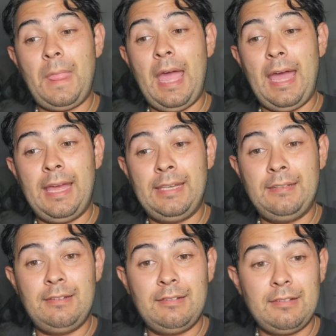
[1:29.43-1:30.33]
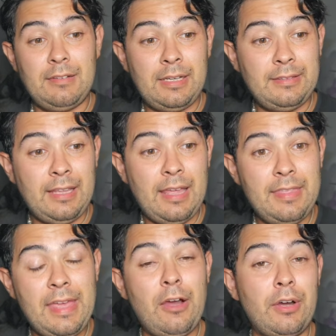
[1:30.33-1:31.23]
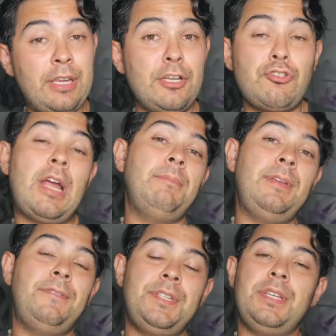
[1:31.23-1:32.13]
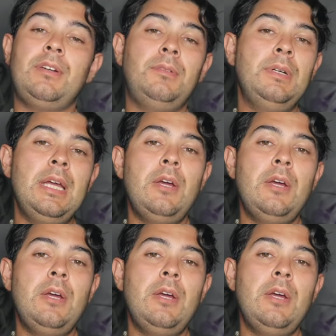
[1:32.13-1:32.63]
and they are going to try and be physical